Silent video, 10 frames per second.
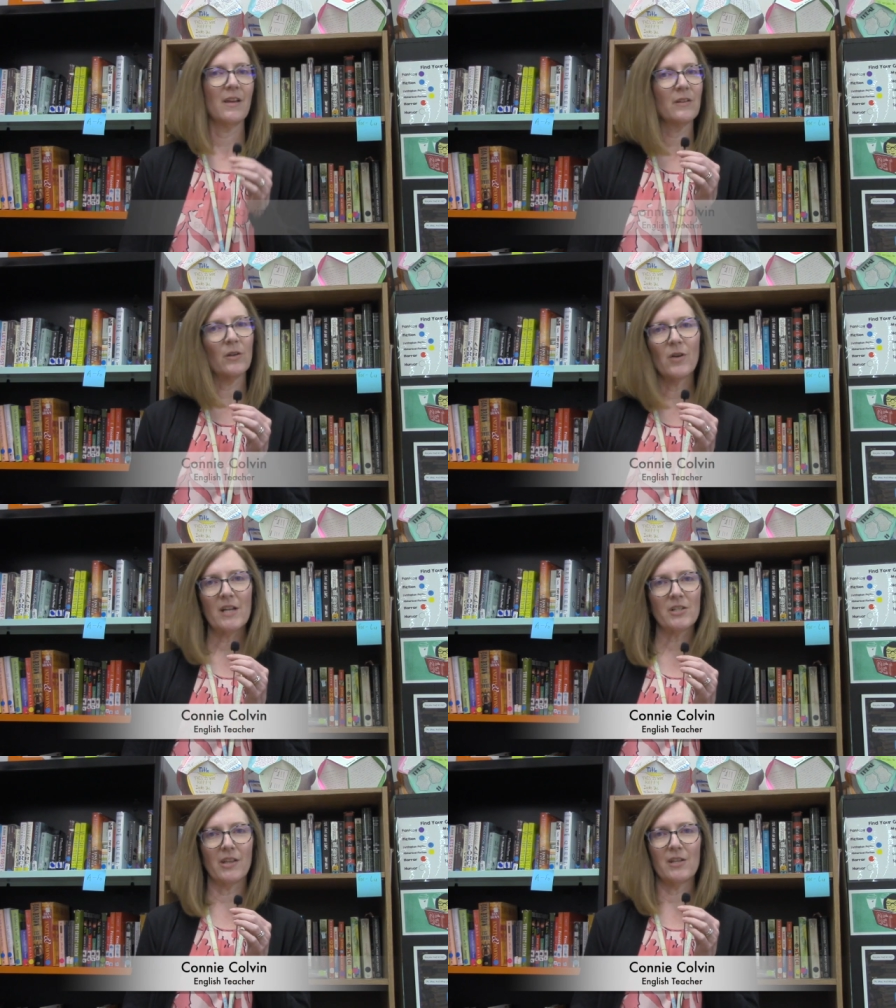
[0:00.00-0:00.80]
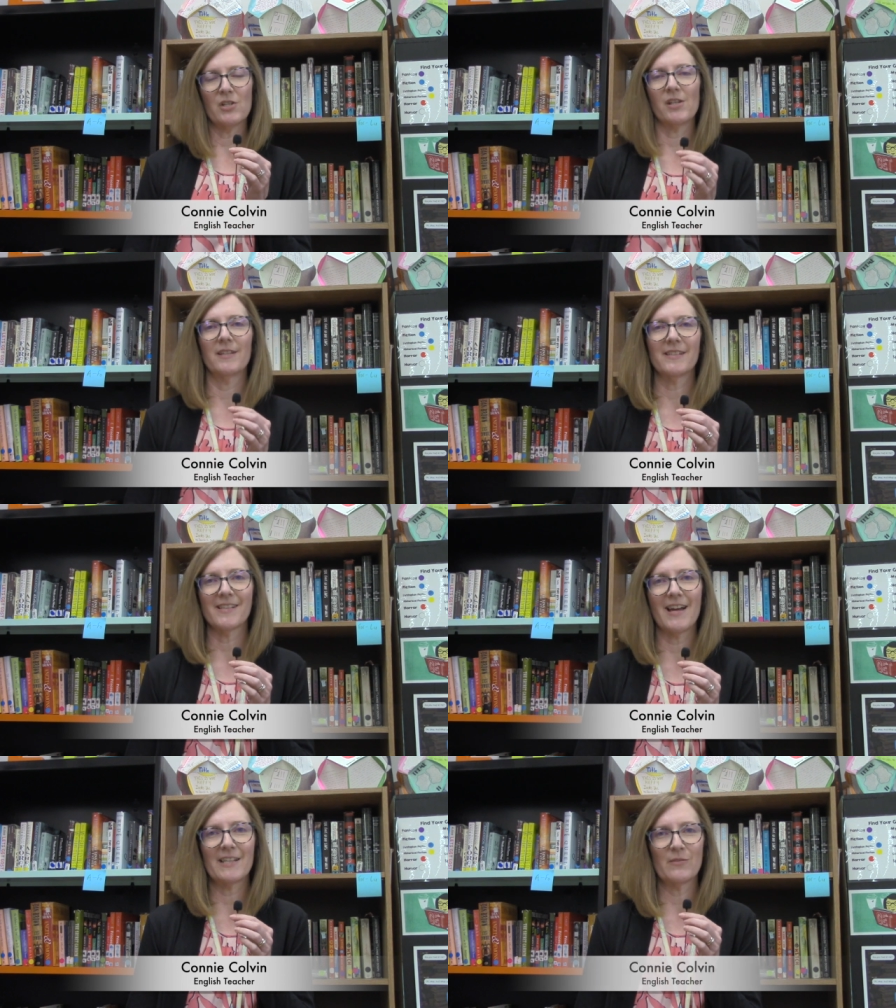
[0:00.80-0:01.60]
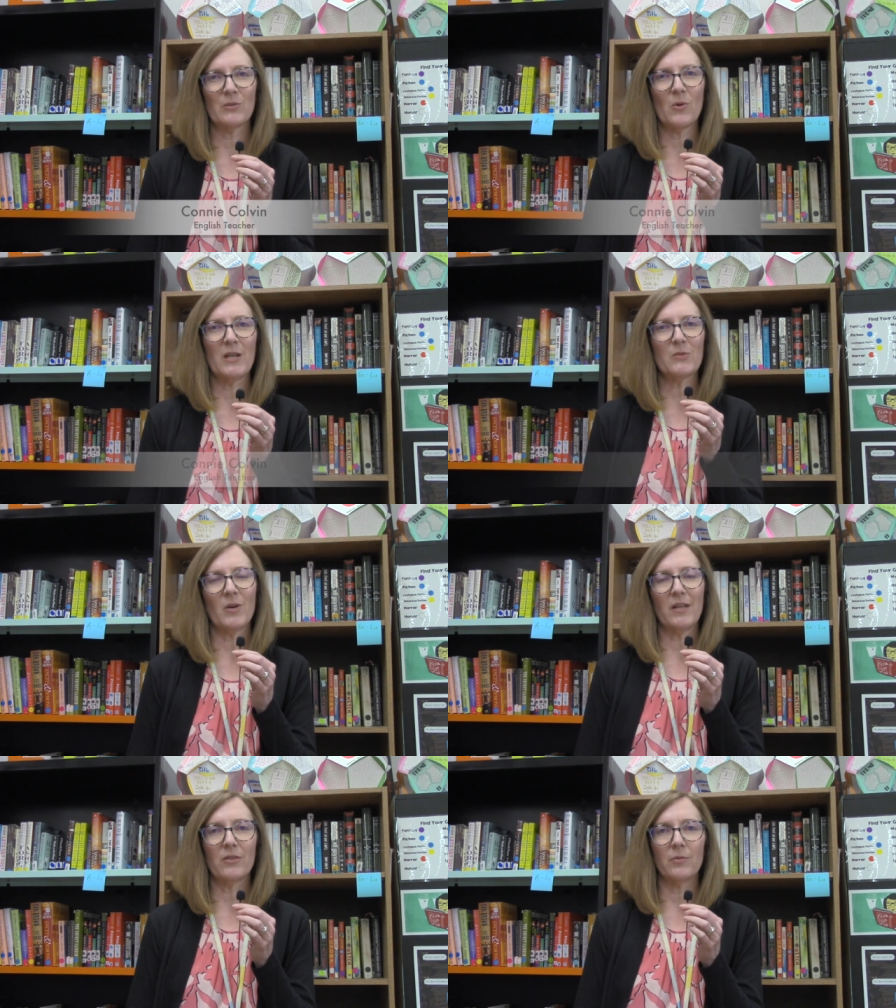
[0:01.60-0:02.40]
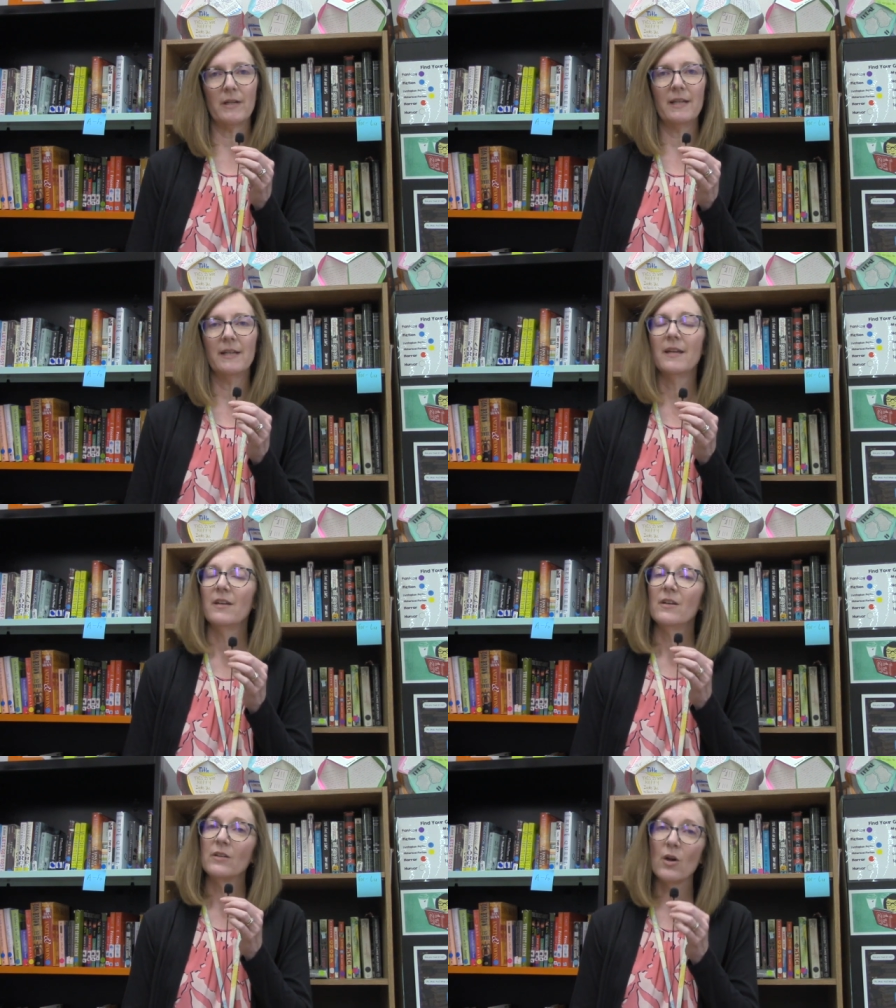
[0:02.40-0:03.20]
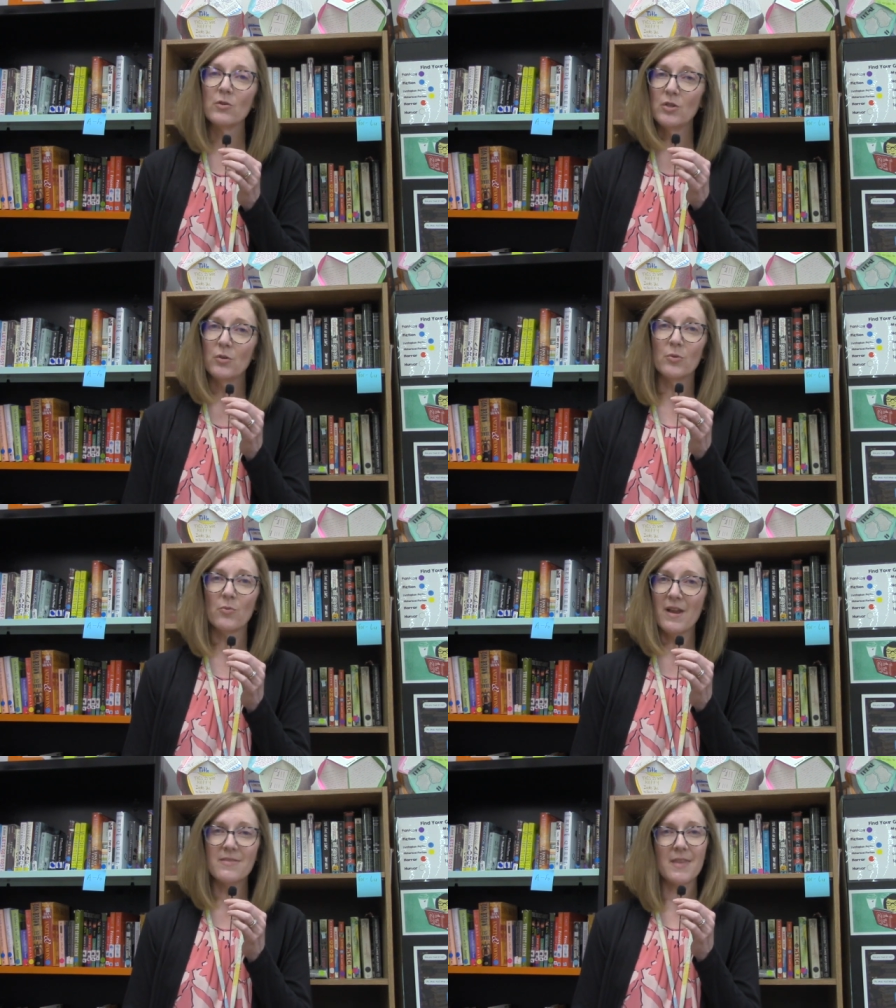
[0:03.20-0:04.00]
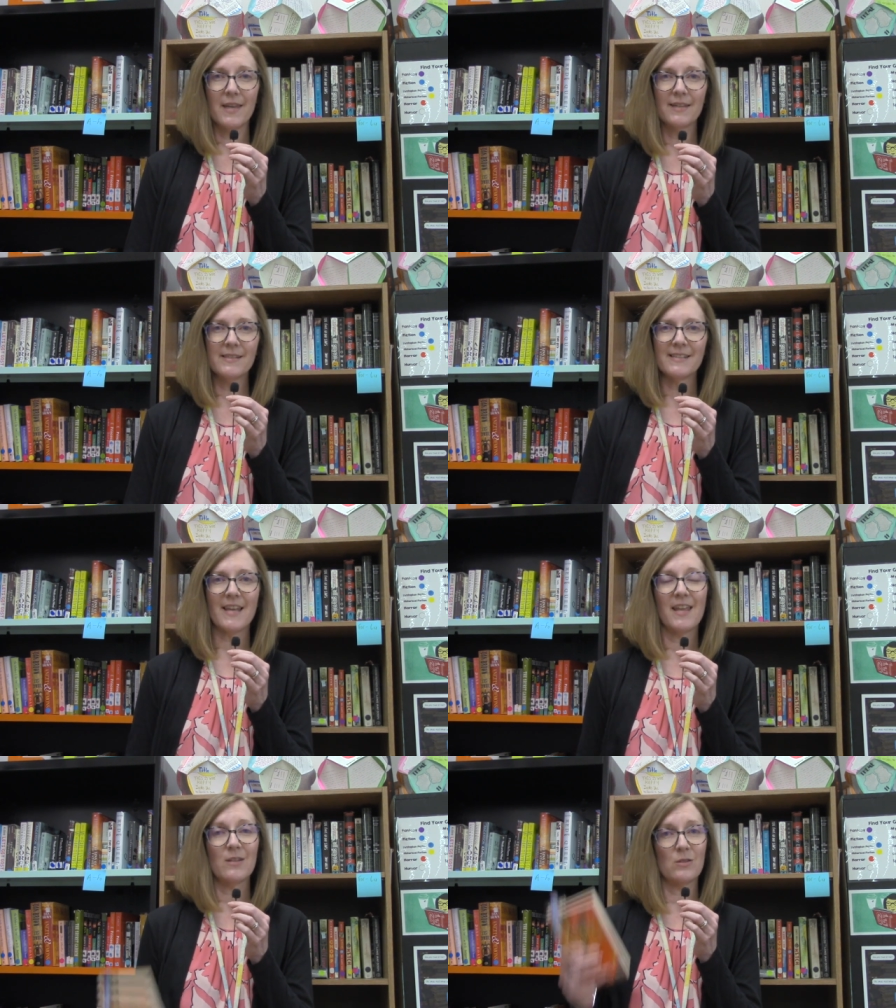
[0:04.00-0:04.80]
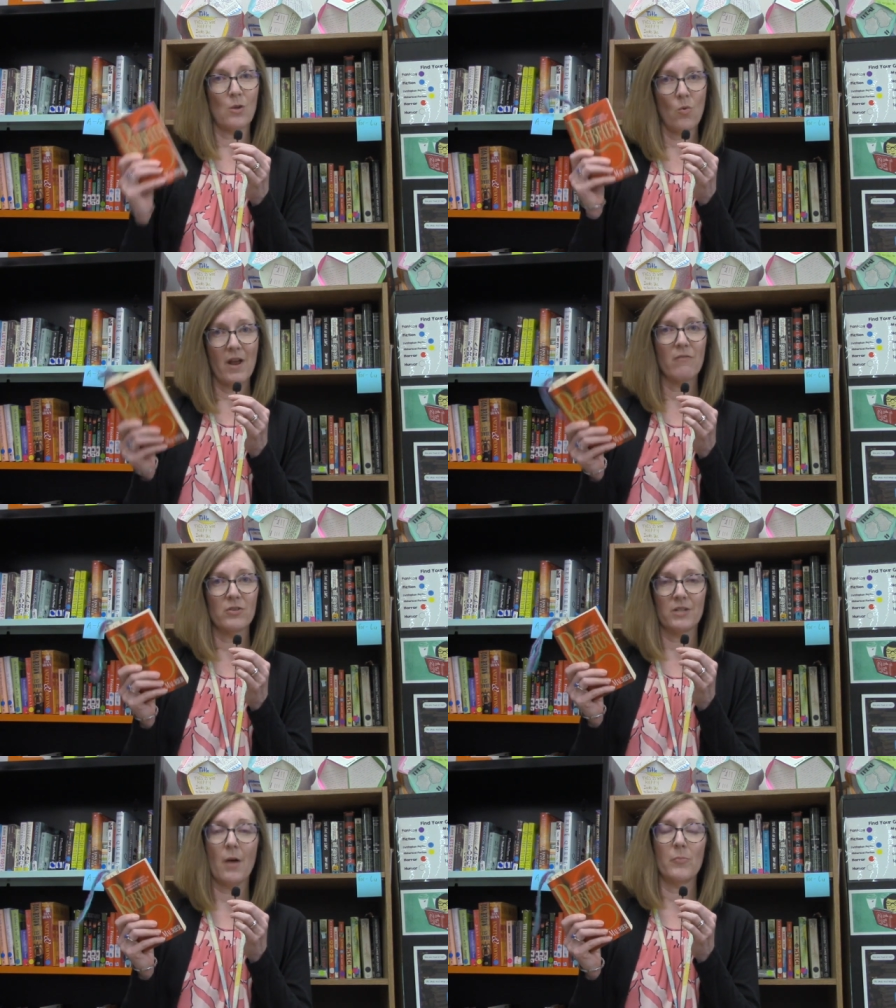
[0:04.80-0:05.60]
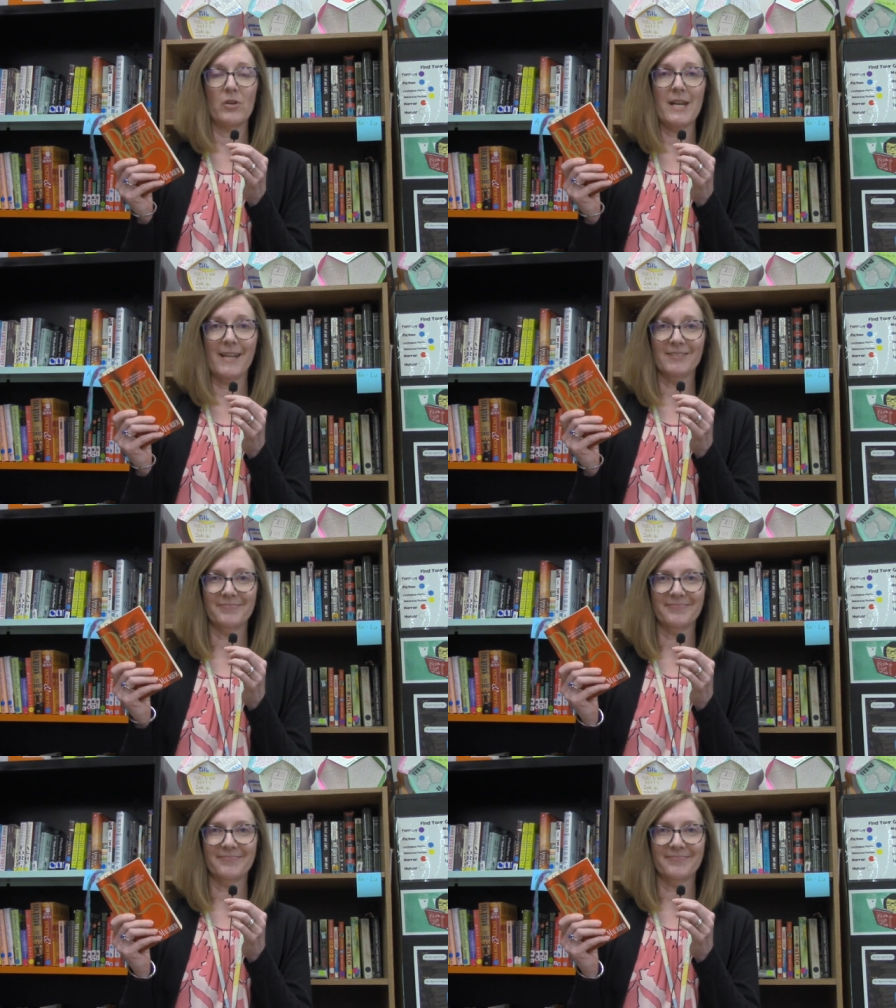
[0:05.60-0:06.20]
Congratulations, class of 2023. Go do great things and don't ever stop reading.